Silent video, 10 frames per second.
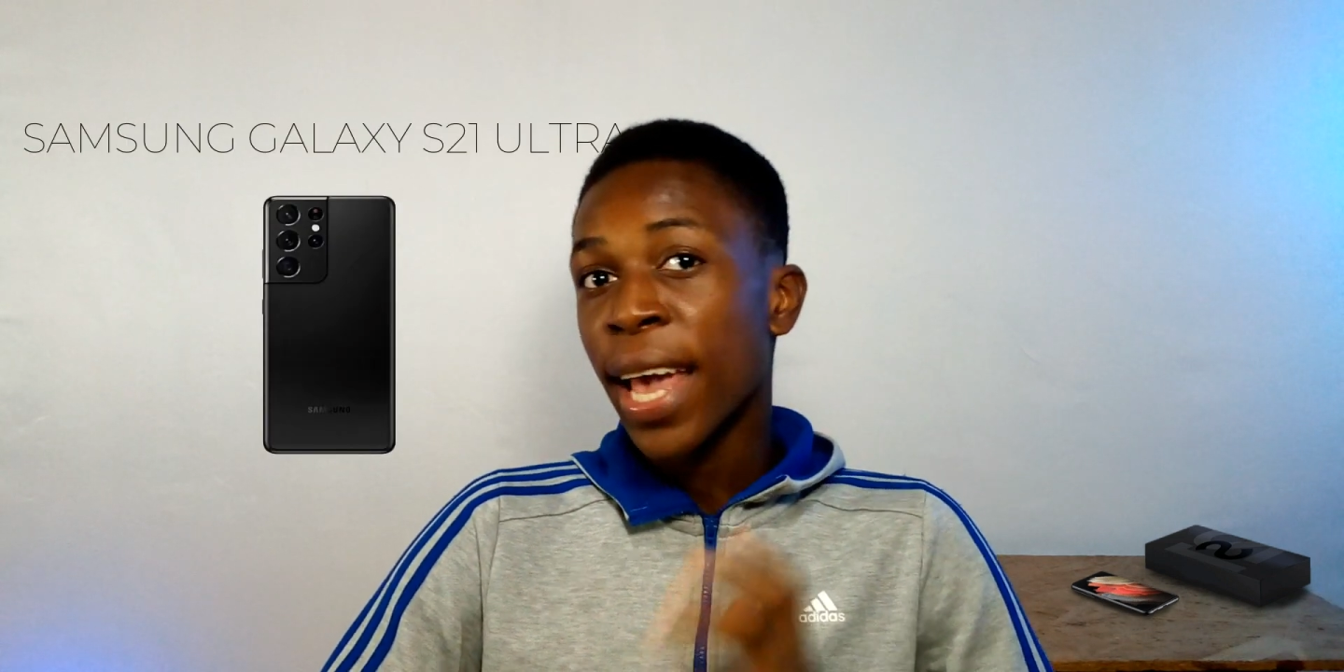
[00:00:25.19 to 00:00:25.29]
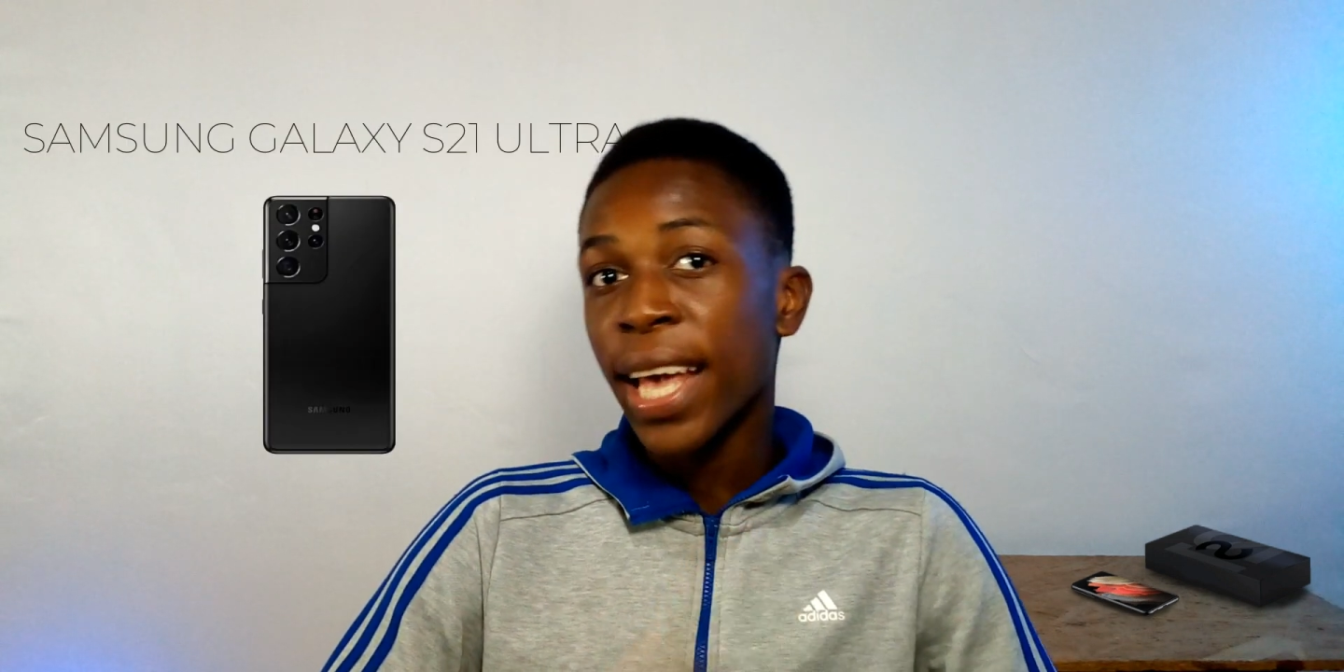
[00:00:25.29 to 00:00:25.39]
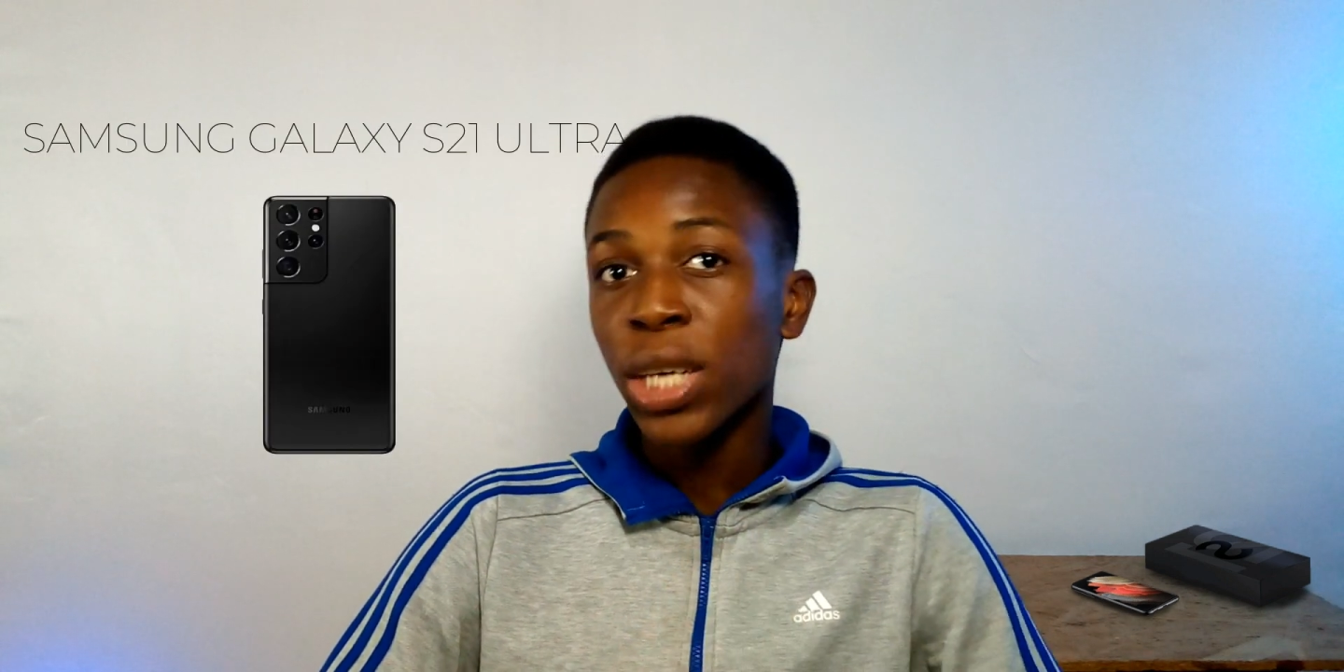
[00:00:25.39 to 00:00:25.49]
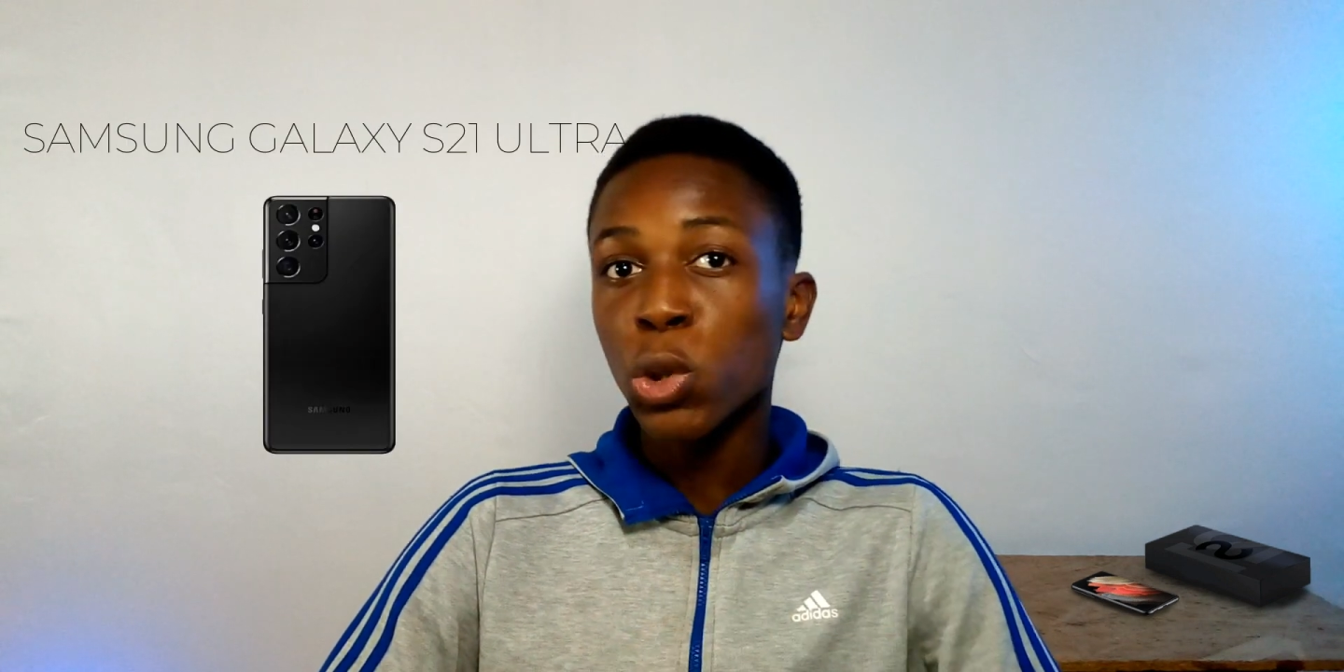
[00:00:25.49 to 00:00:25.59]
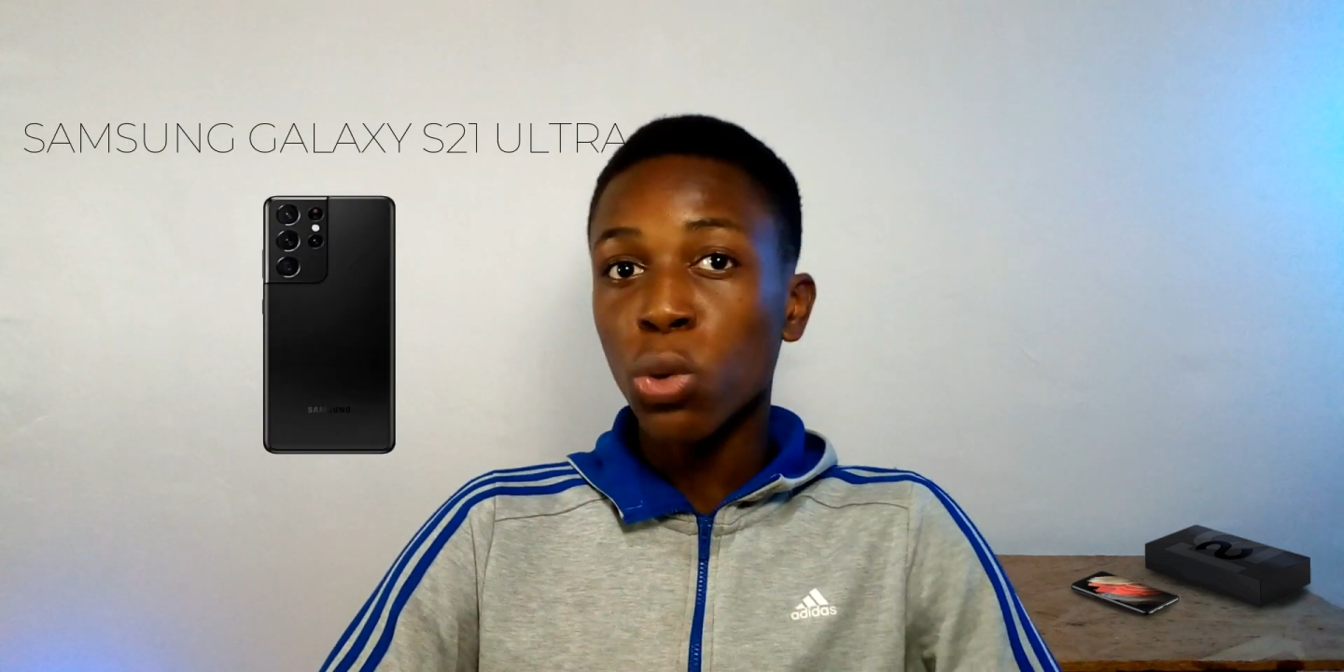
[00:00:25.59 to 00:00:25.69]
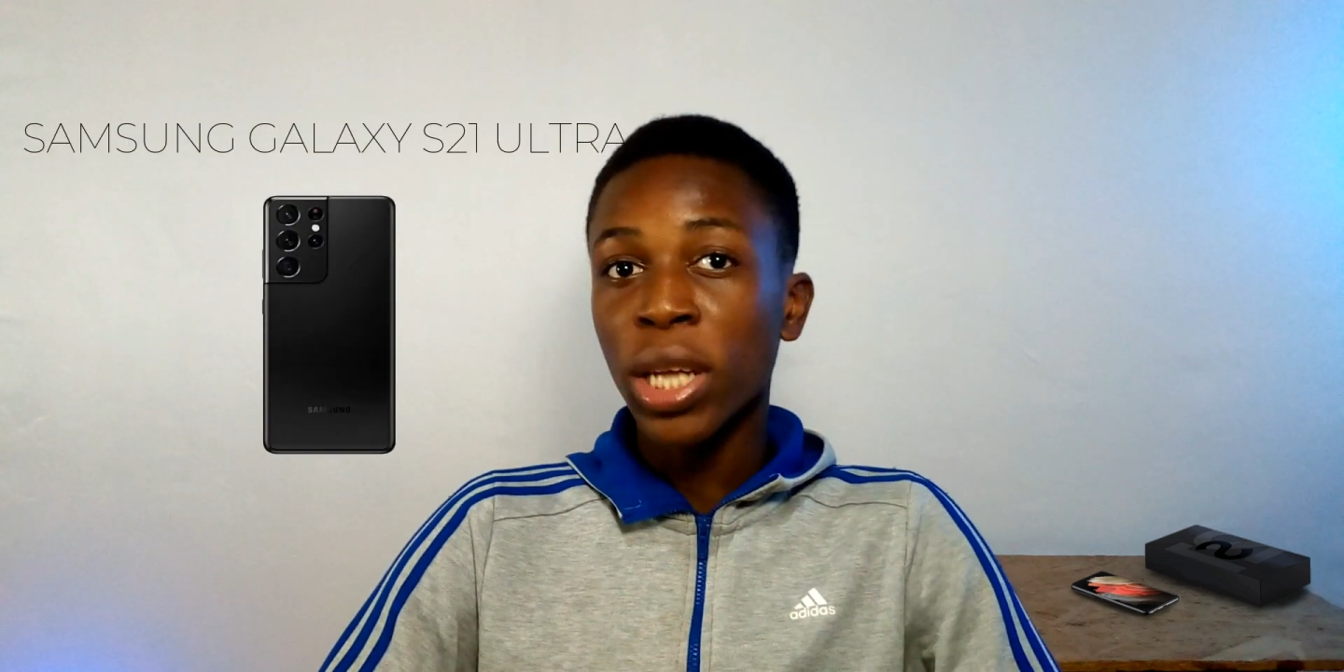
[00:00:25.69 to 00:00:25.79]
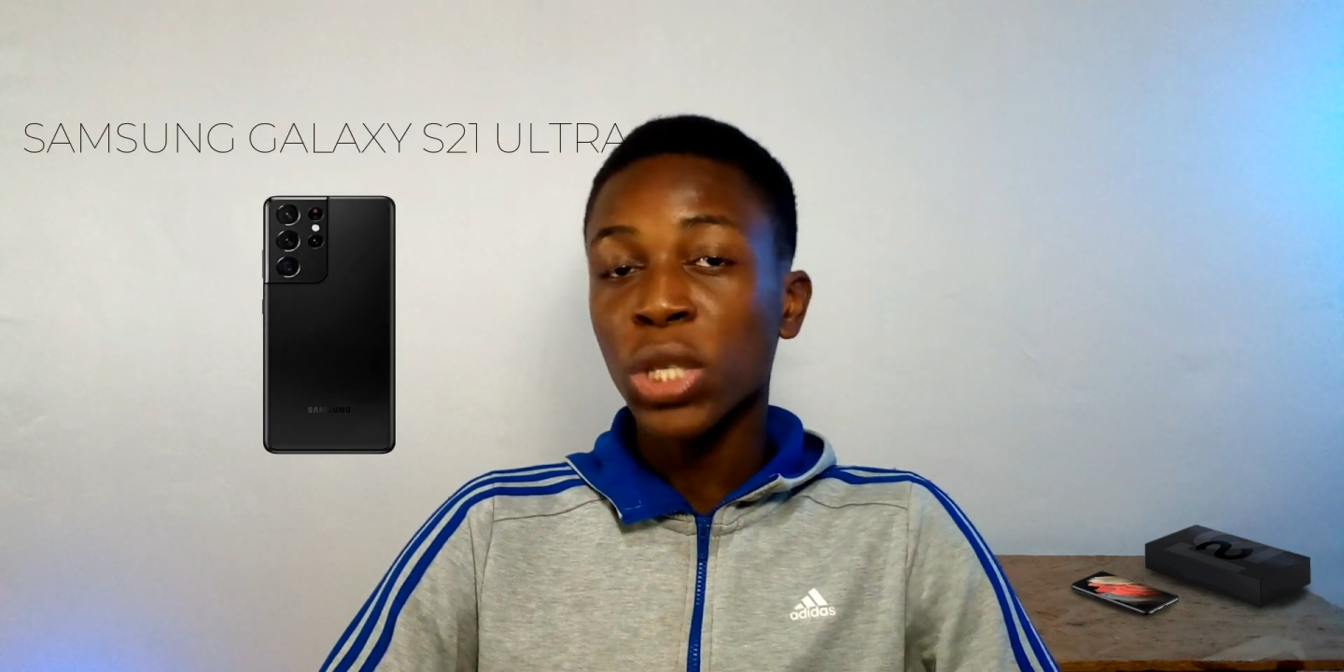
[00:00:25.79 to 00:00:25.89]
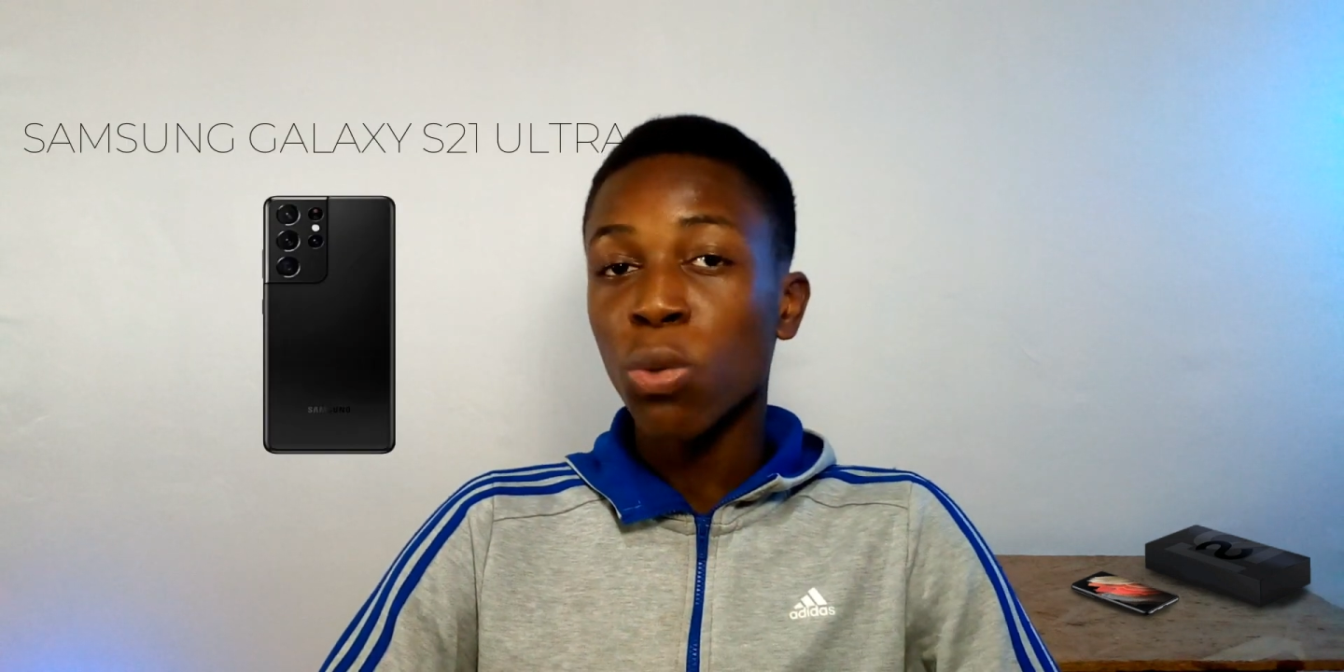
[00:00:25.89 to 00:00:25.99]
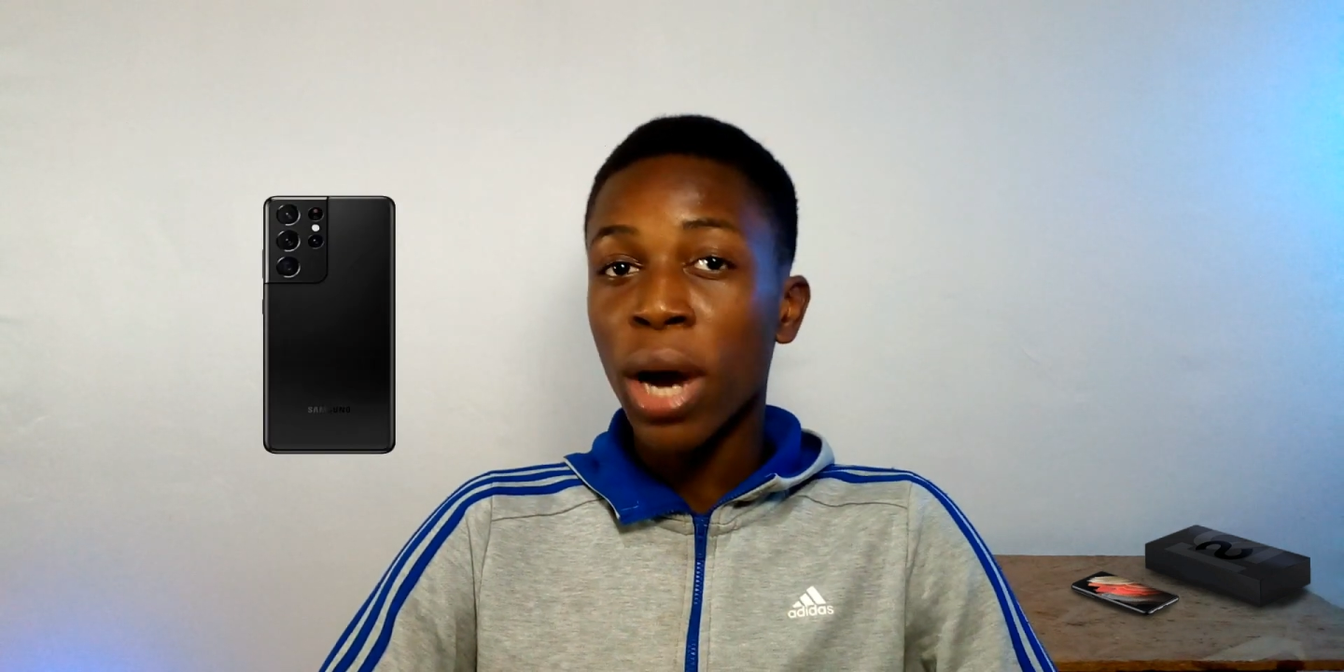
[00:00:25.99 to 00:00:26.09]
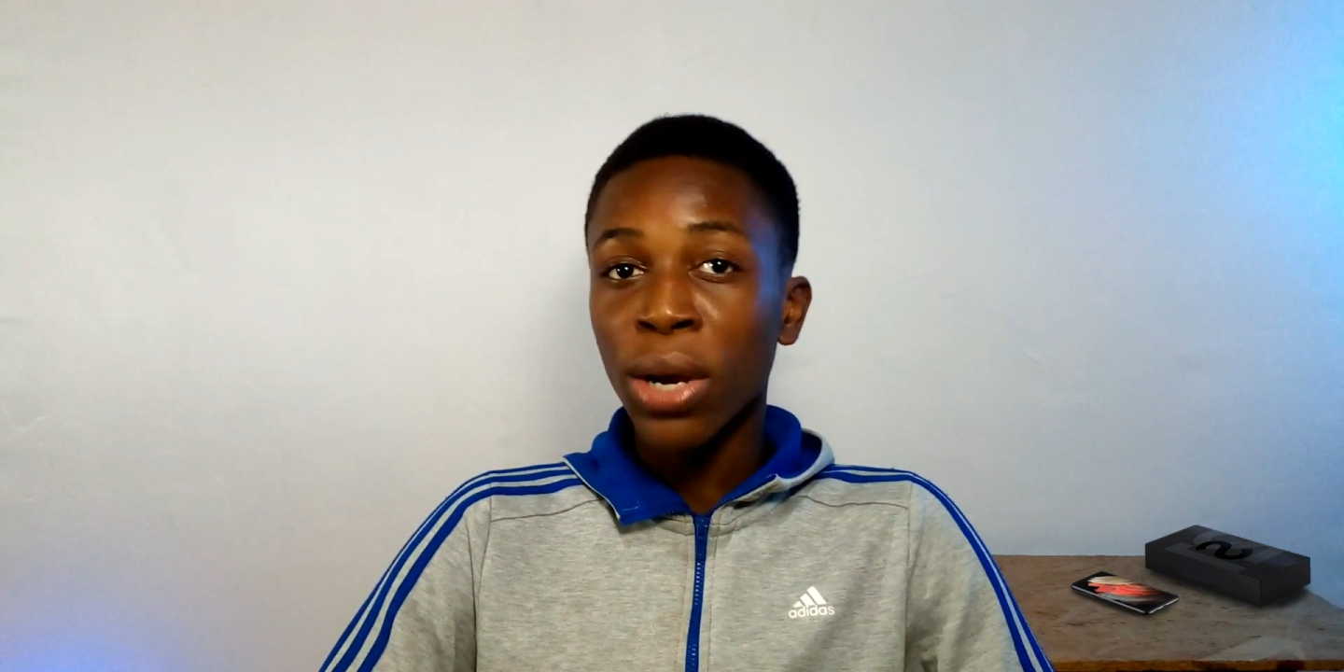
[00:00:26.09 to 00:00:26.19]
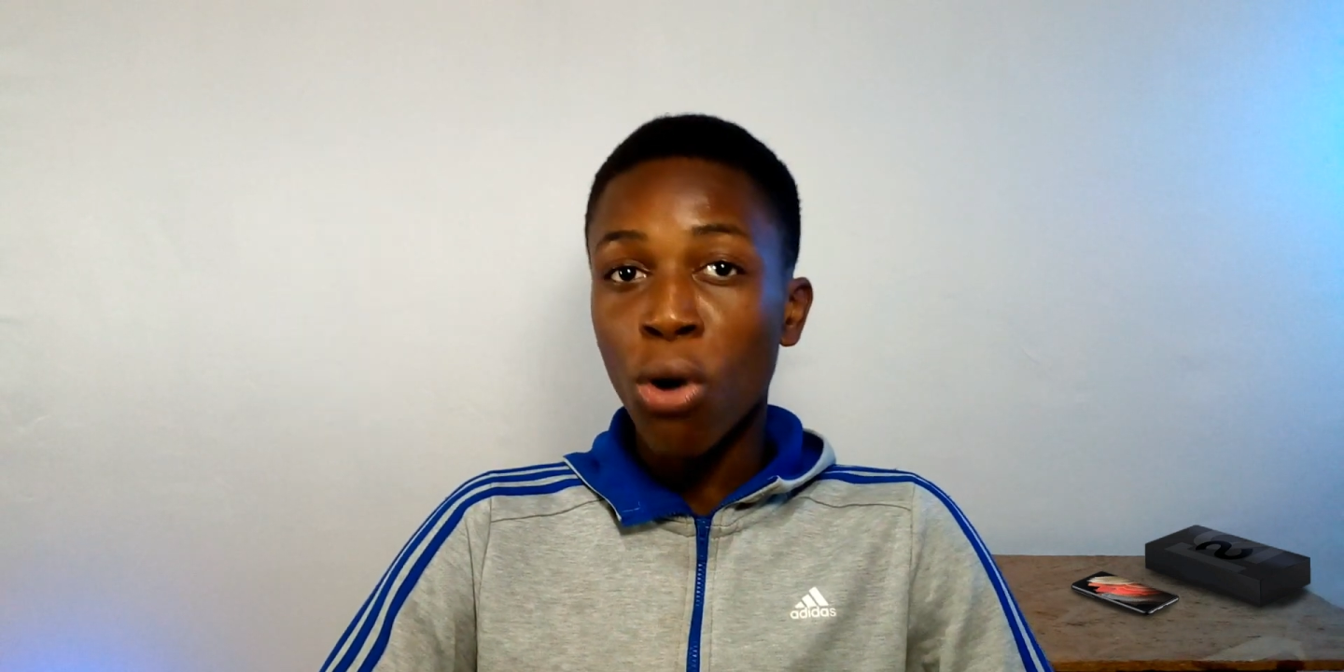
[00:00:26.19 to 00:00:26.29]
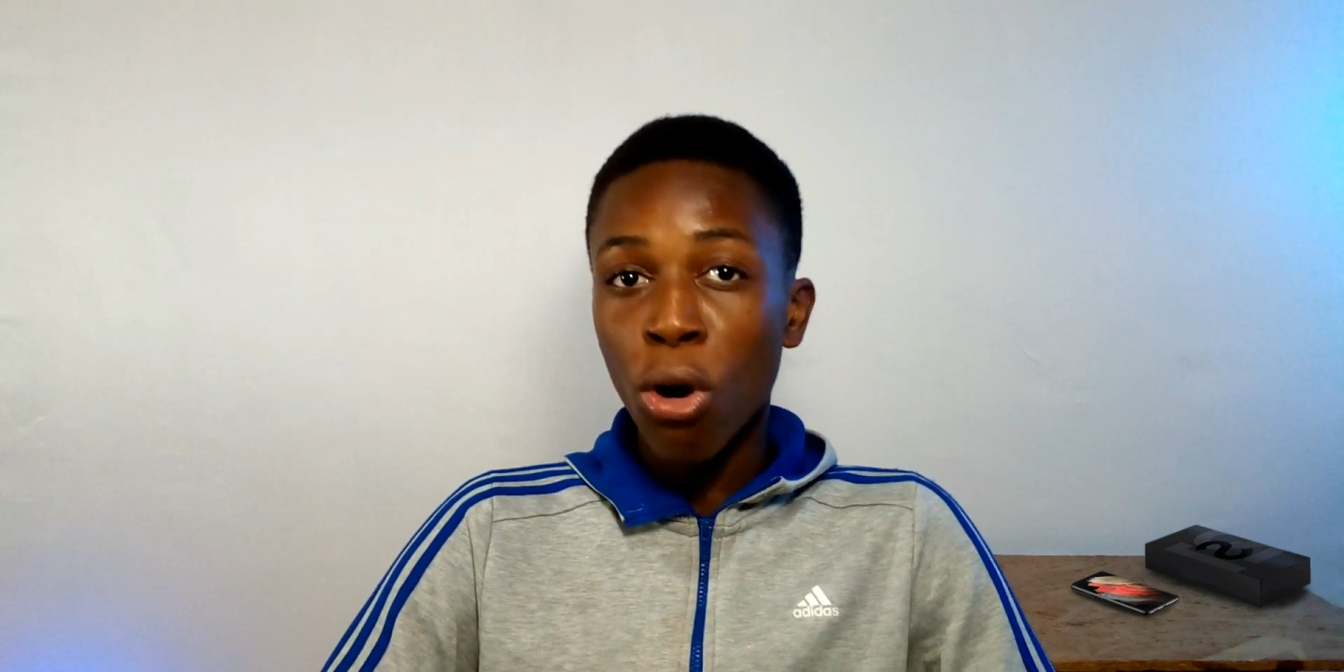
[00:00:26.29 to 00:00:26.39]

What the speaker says: S21